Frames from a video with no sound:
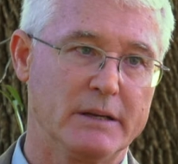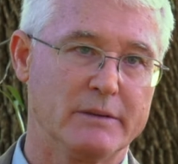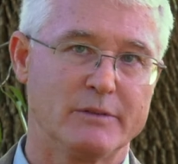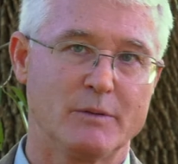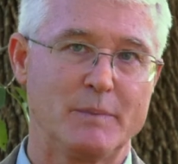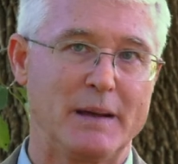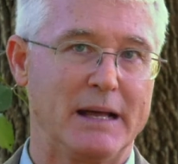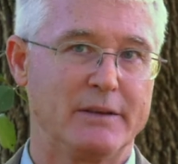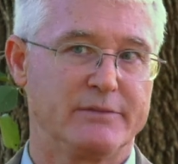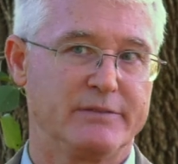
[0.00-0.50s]
of
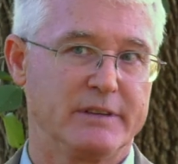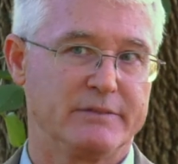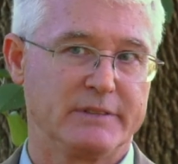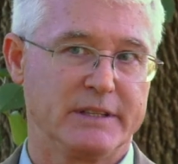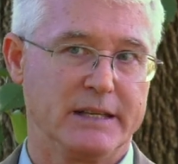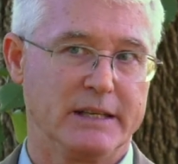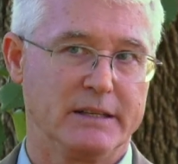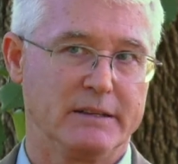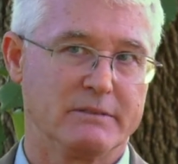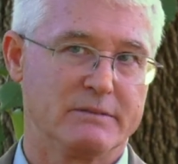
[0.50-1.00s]
about
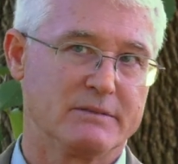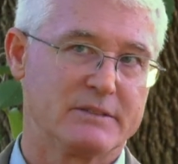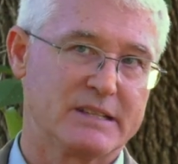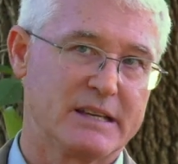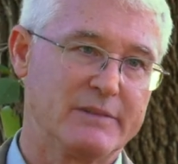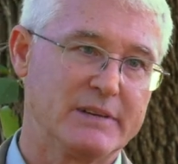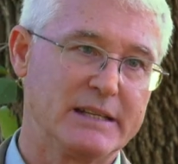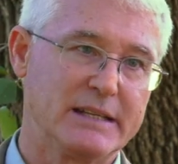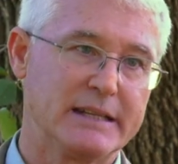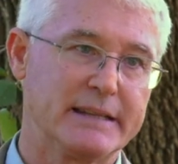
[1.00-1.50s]
fifteen,
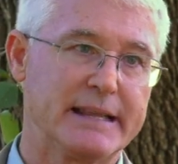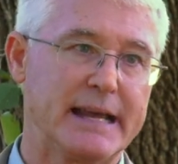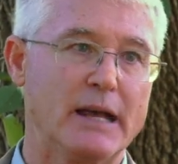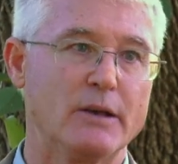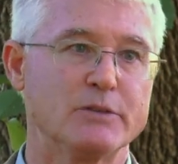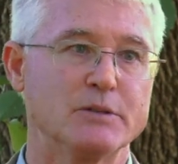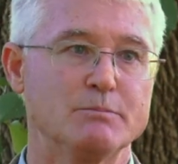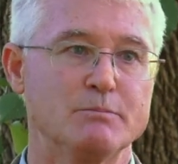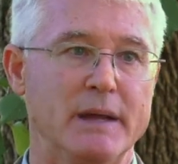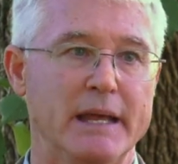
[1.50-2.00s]
seventeen
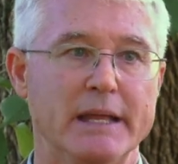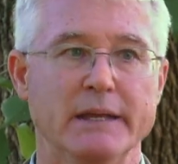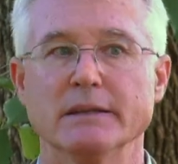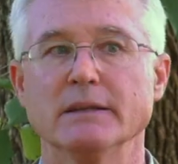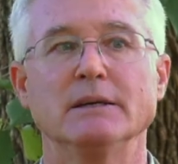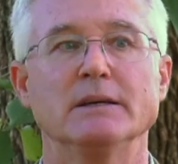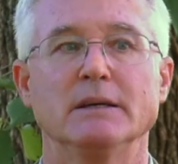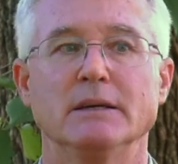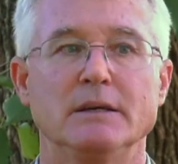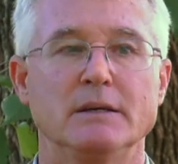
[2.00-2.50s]
thousand men
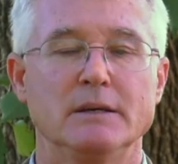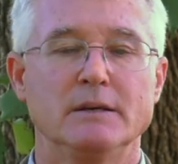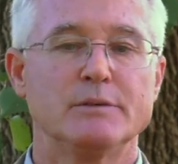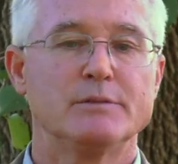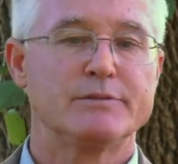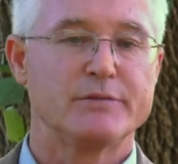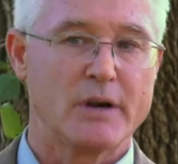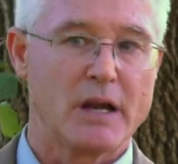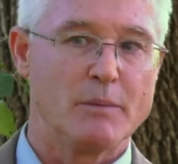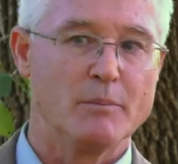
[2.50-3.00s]

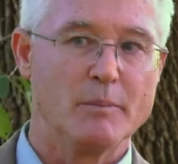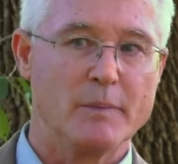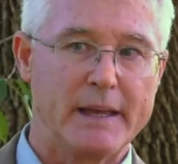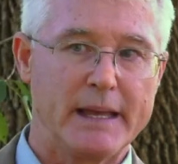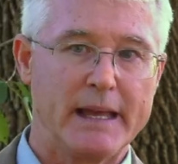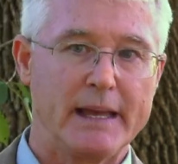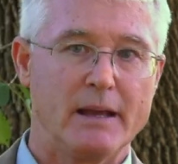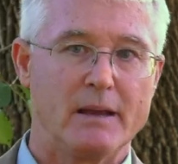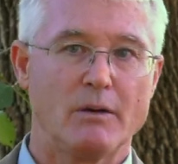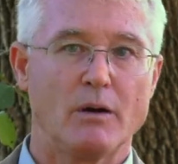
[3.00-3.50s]
from
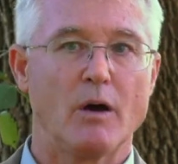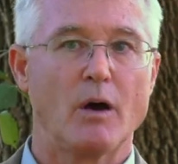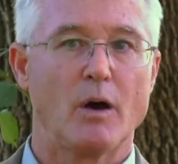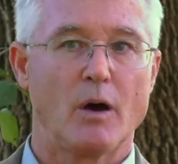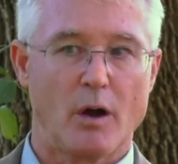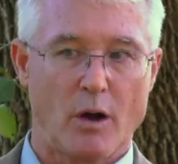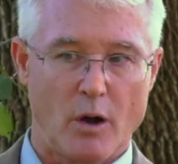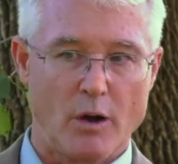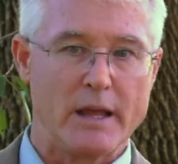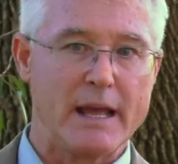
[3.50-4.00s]

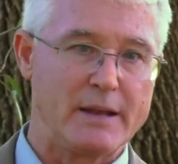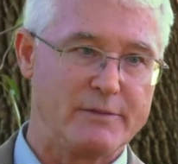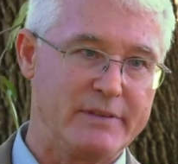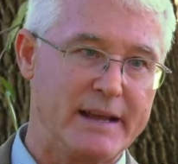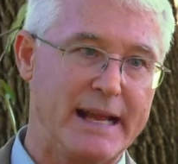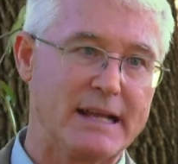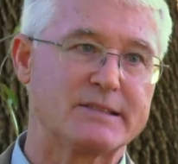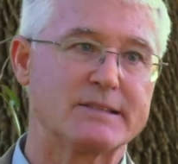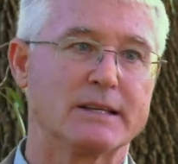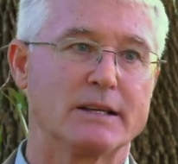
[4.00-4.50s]

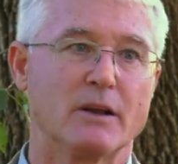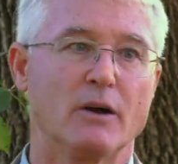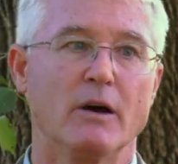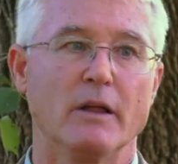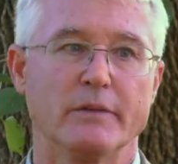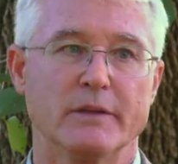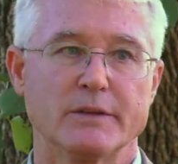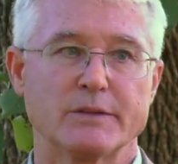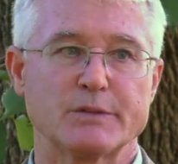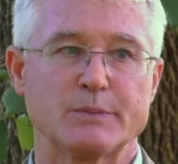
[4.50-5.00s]
advancing
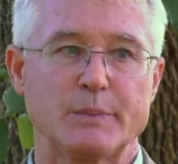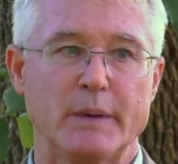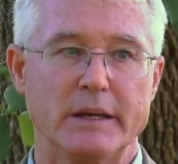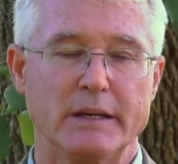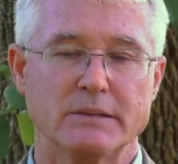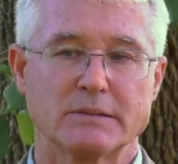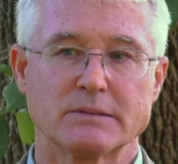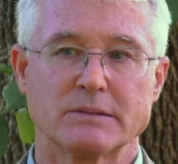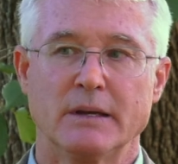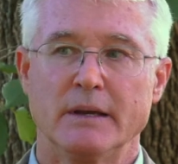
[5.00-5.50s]
on this
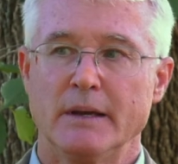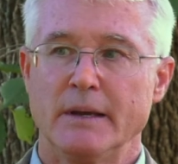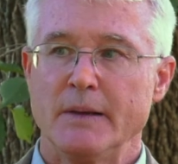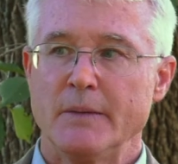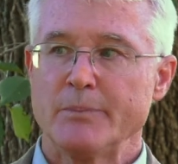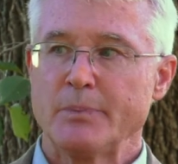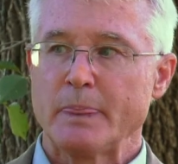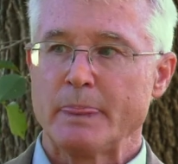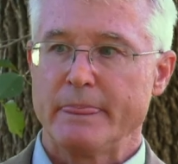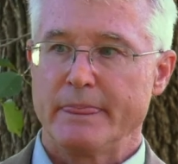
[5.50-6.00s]
space.
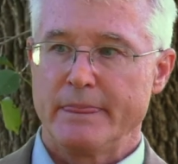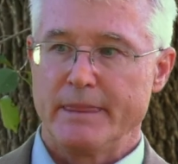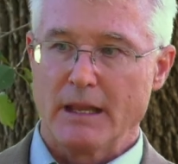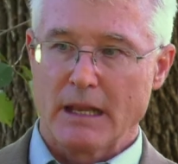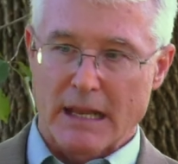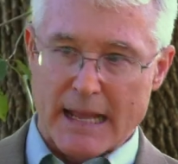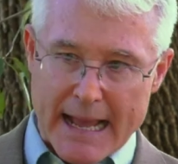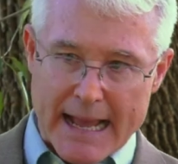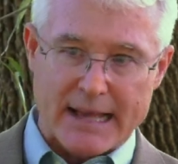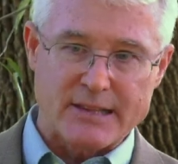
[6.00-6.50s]
The
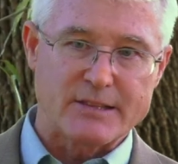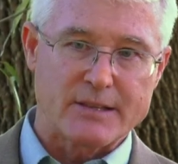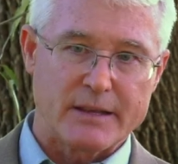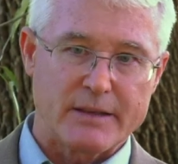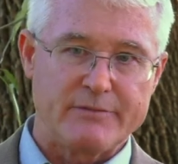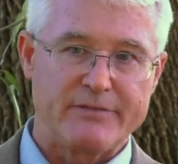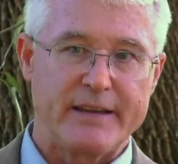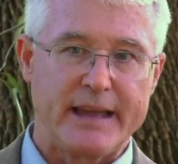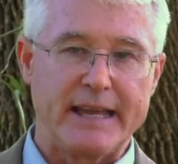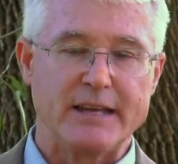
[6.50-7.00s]
last
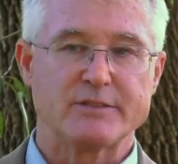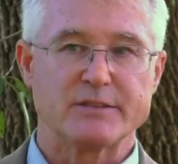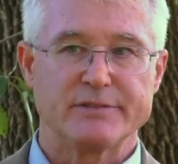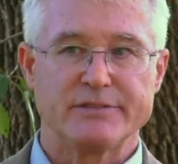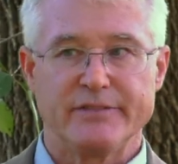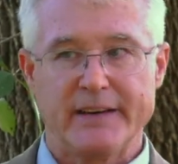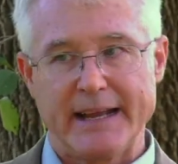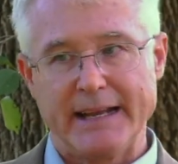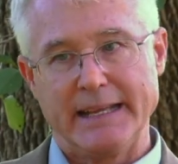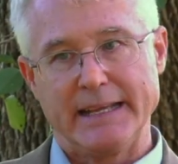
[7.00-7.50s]
phase
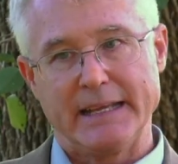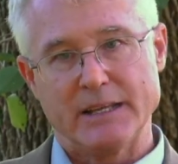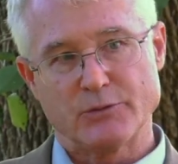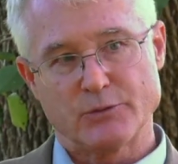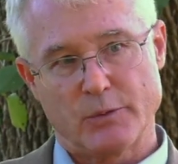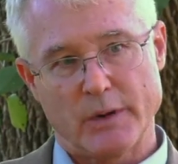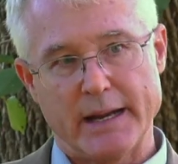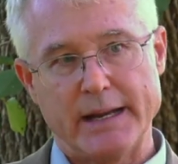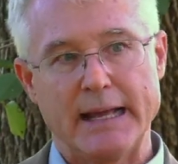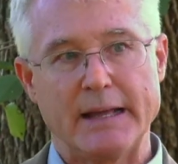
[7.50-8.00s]
of fighting
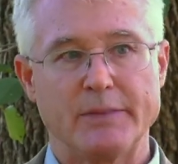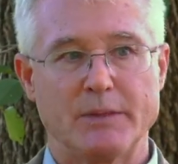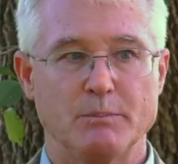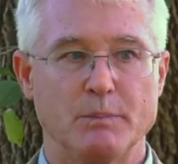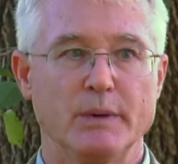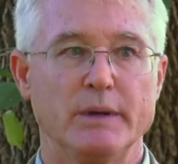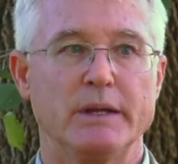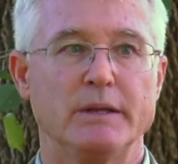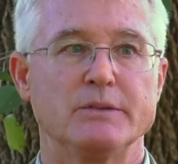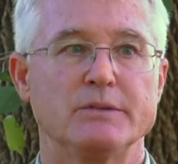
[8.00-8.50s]
is right at the
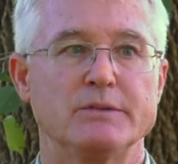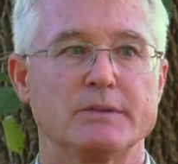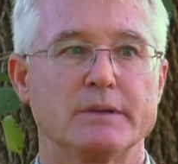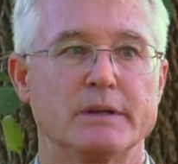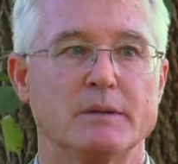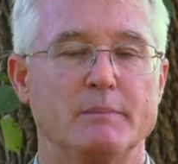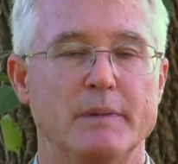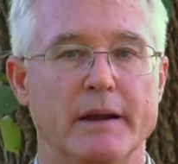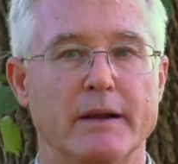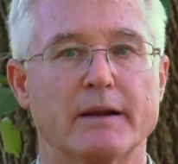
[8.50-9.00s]
bridge,
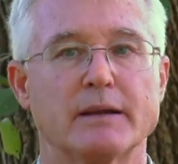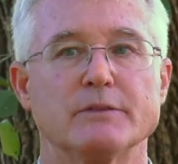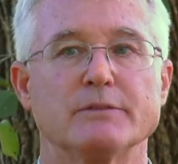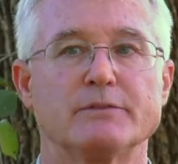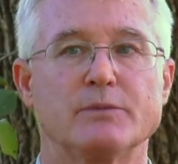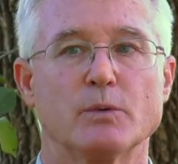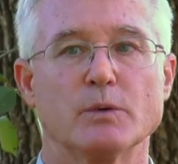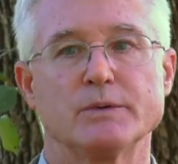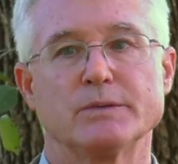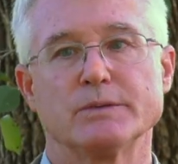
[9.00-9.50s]
and American
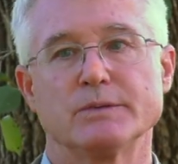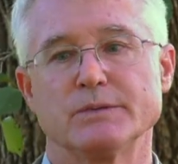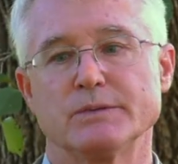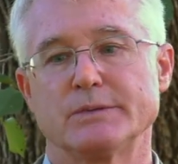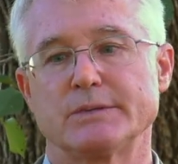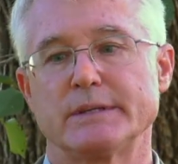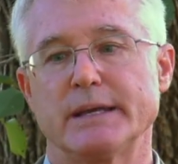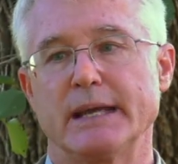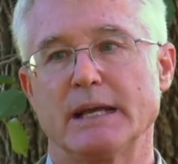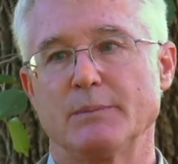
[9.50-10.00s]

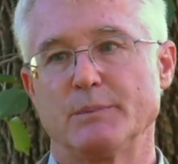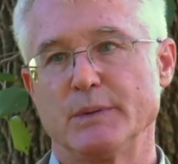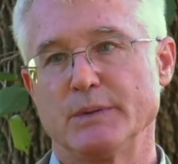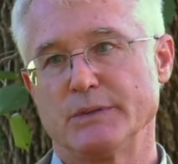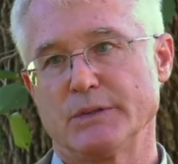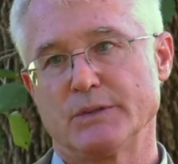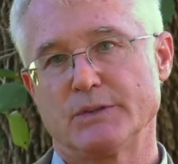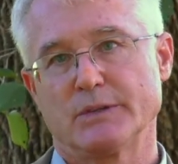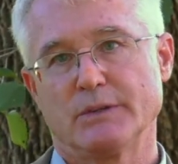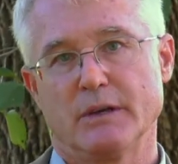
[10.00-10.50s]
forces take a
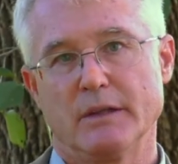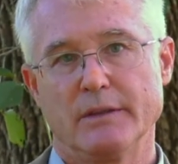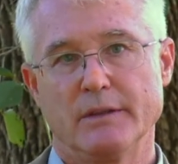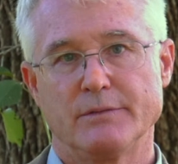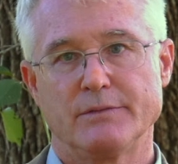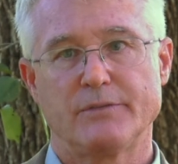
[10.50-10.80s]
position on the